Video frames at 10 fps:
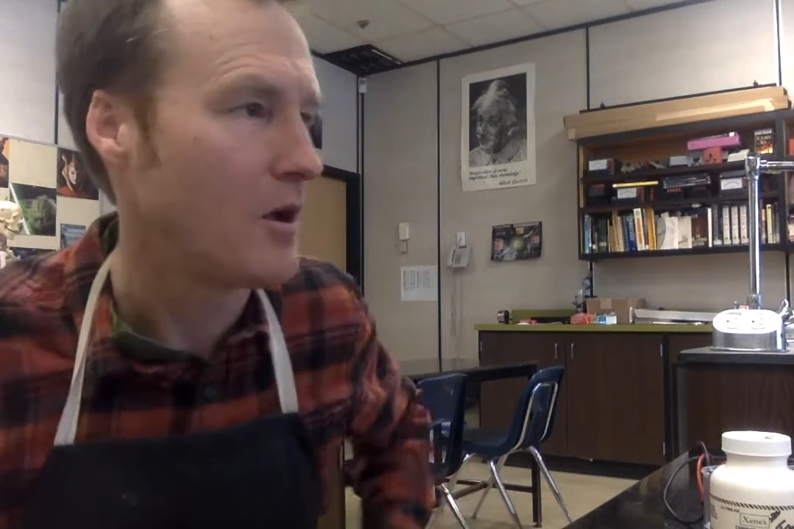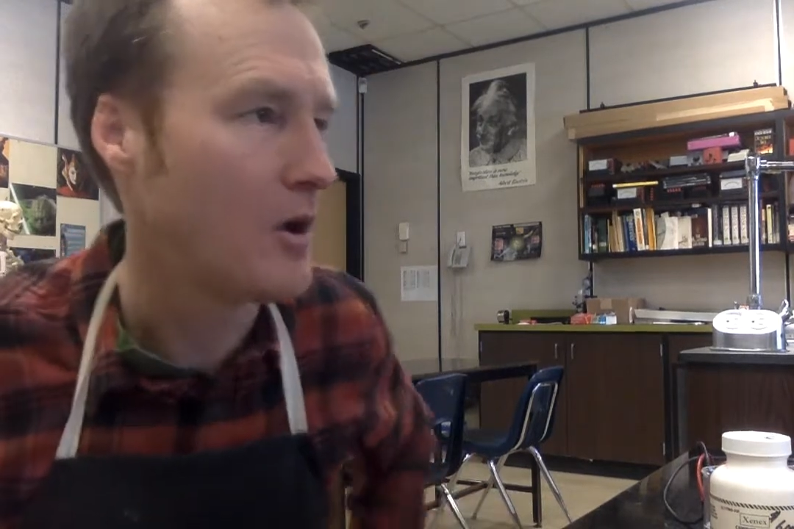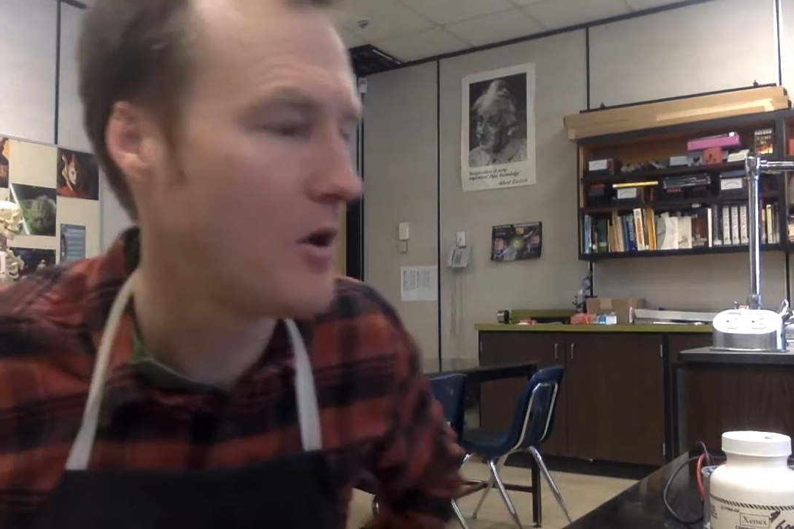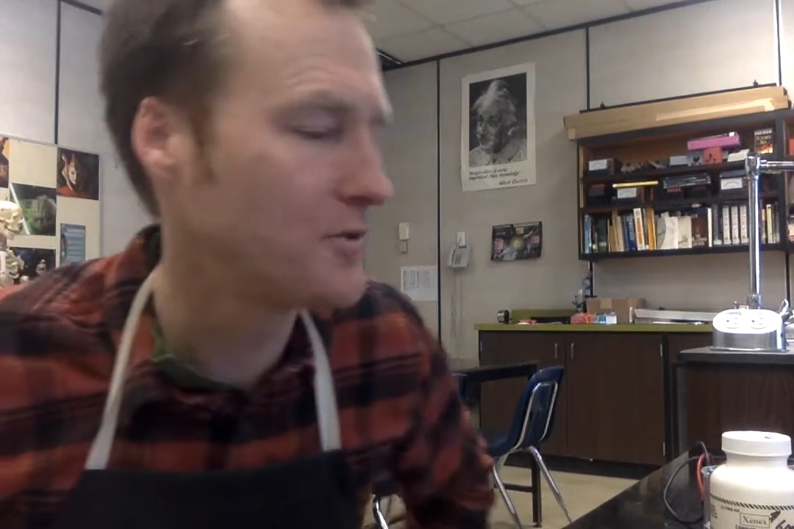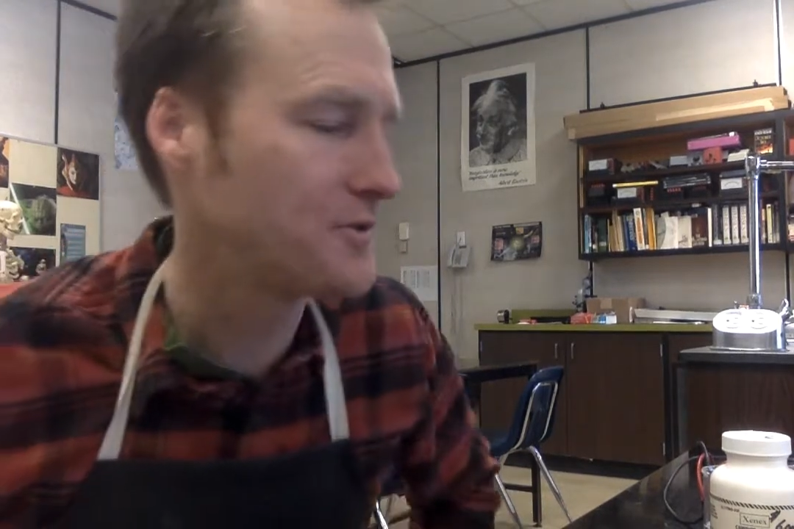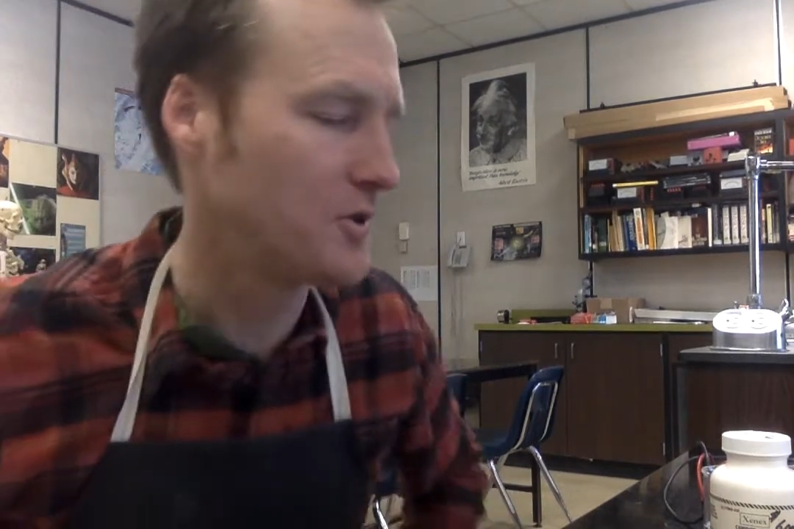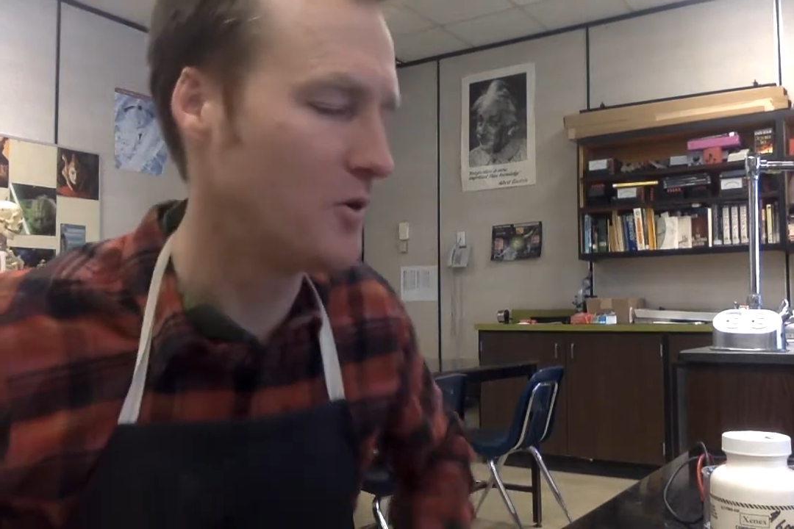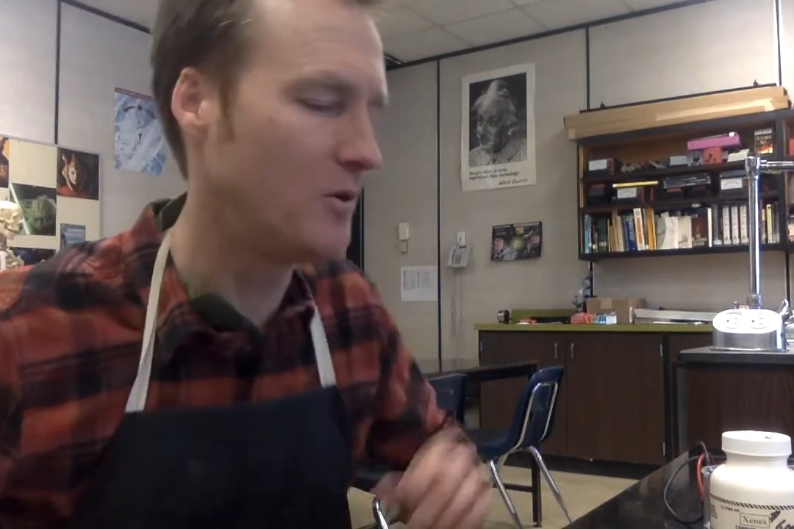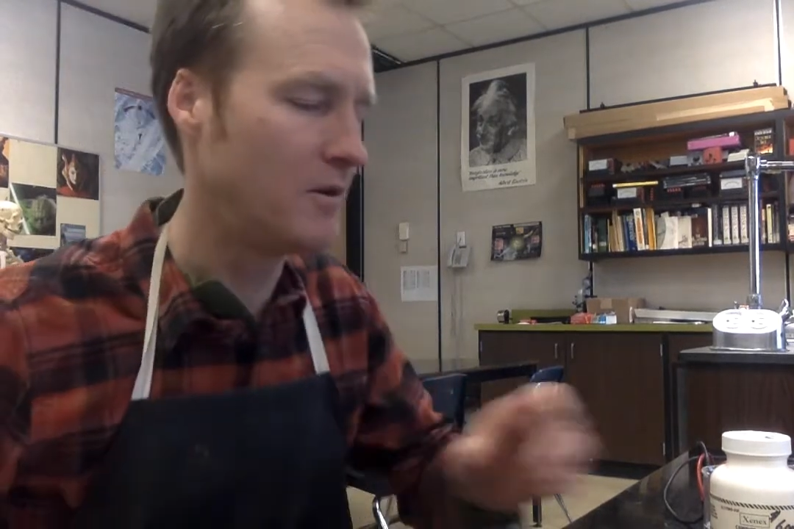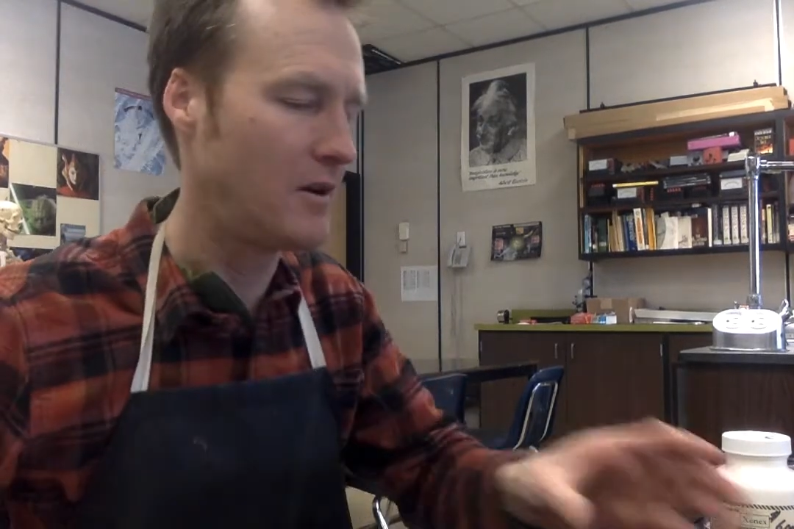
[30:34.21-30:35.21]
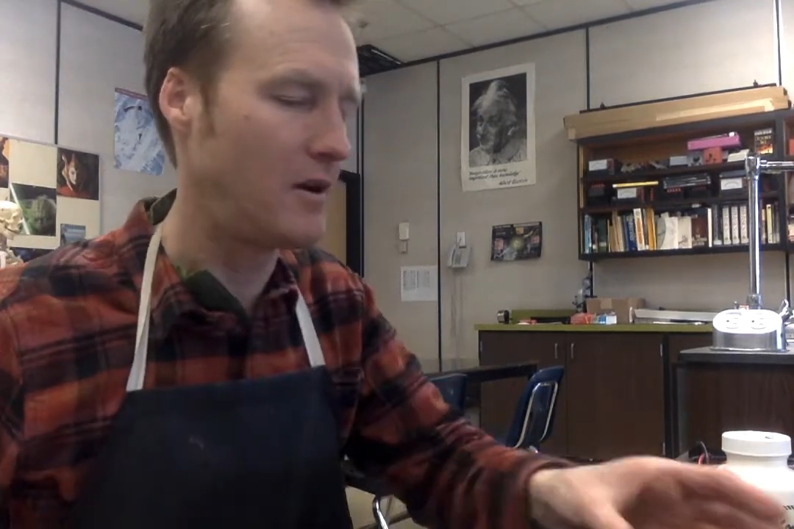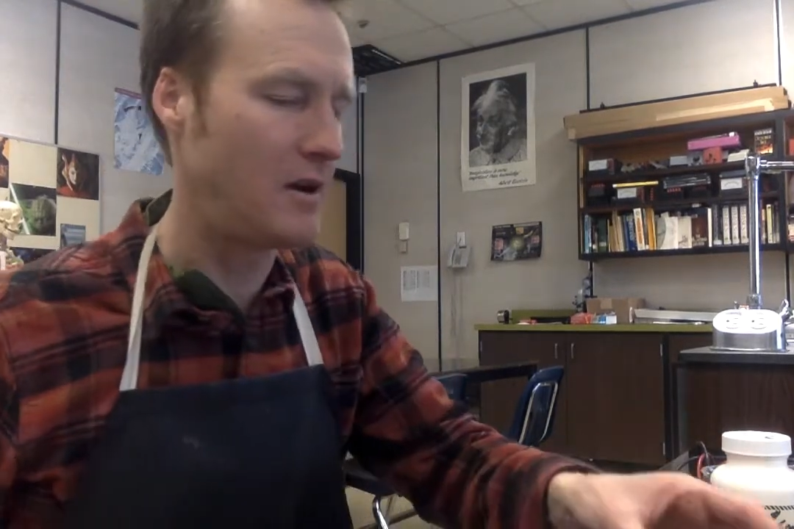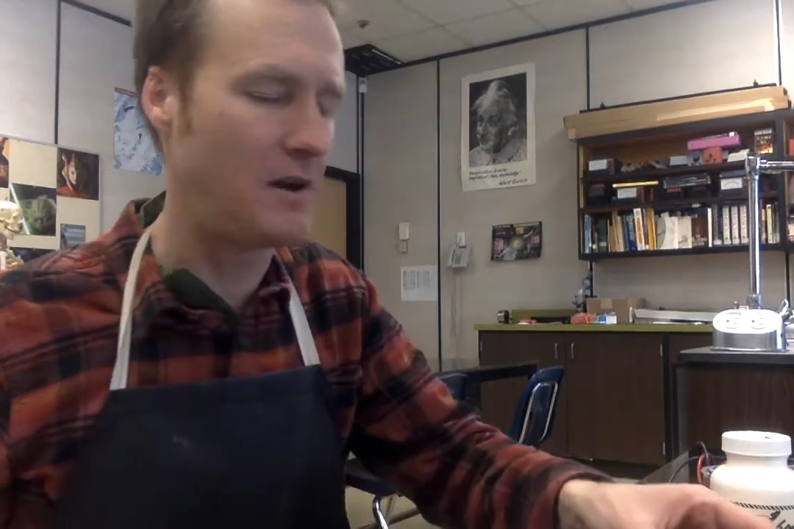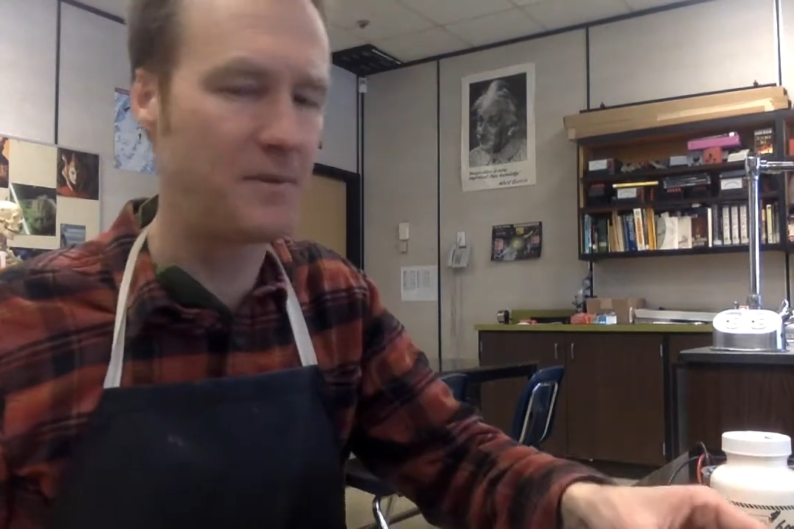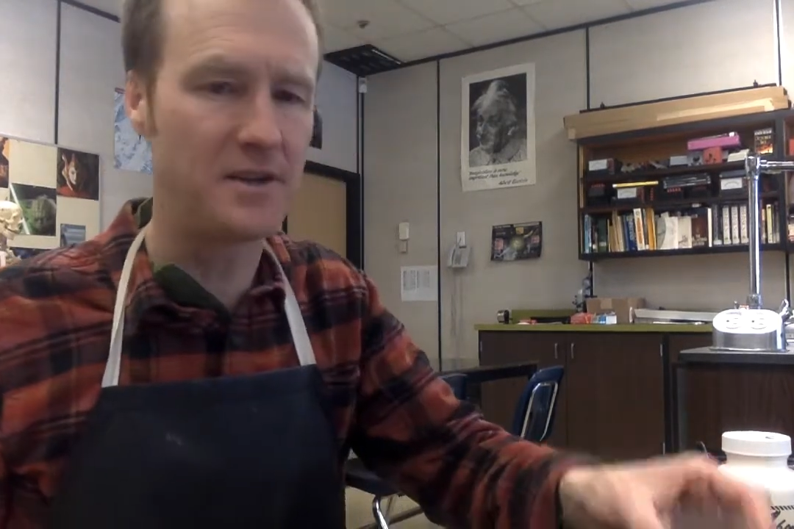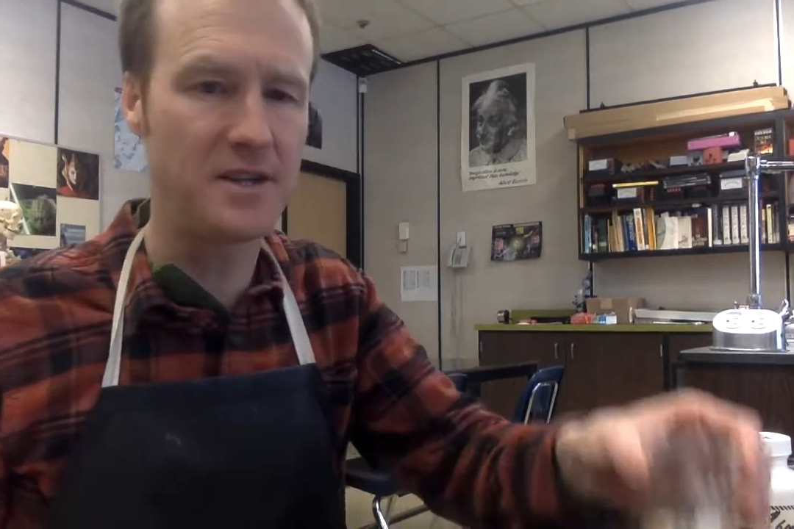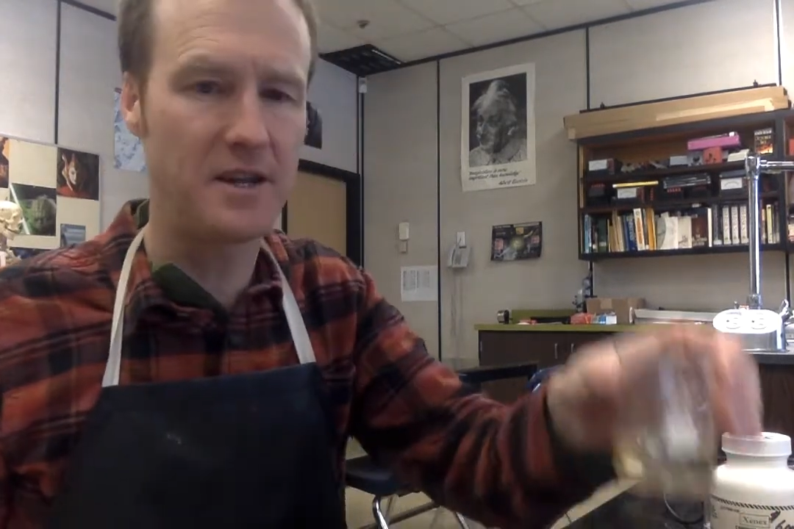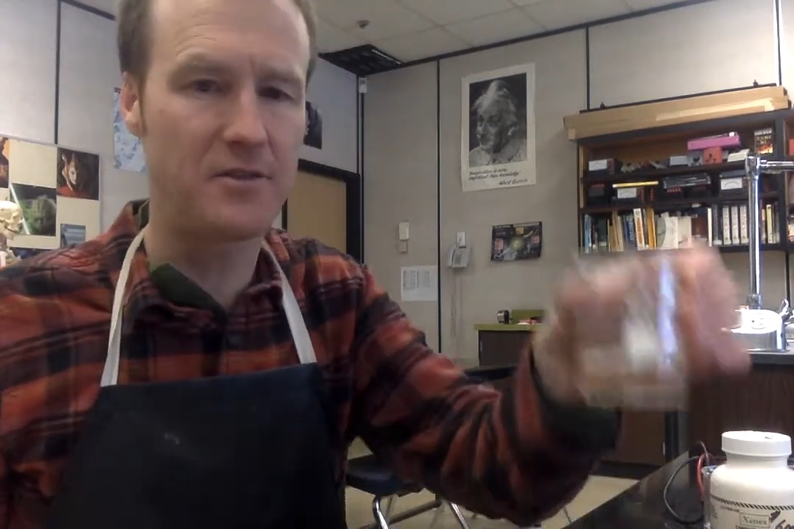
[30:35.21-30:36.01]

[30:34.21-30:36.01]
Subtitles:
Also, I'm going to take